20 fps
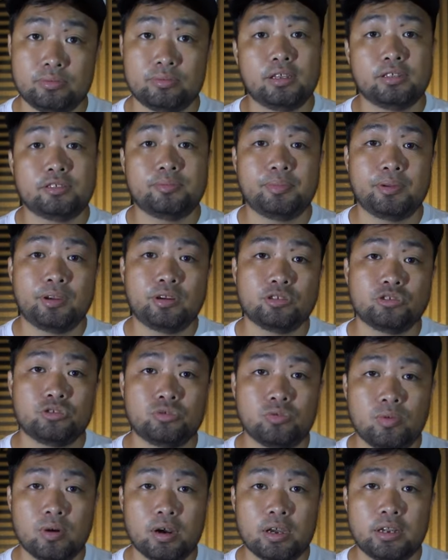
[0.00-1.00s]
it's because
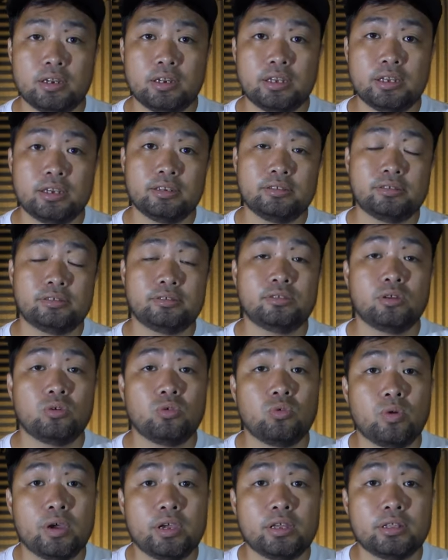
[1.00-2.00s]
one is the
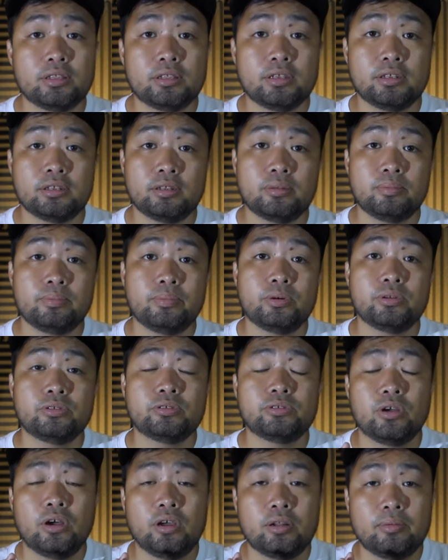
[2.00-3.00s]
weight that it
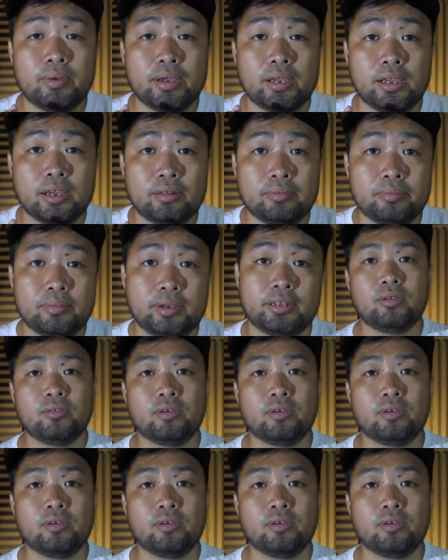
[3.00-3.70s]
puts on my helmet.